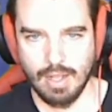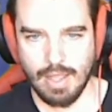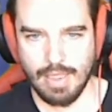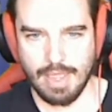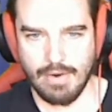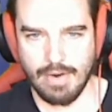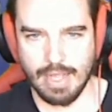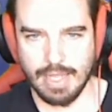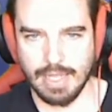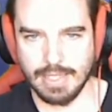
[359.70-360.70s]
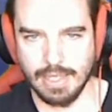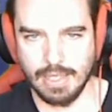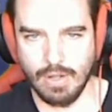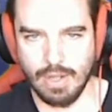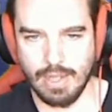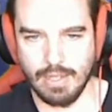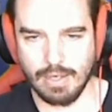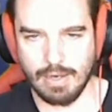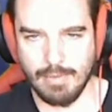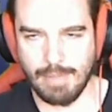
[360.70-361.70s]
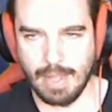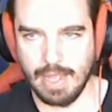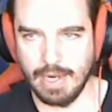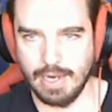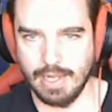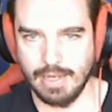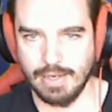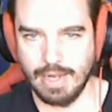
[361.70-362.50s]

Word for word: And there it is, the Loyal Companion,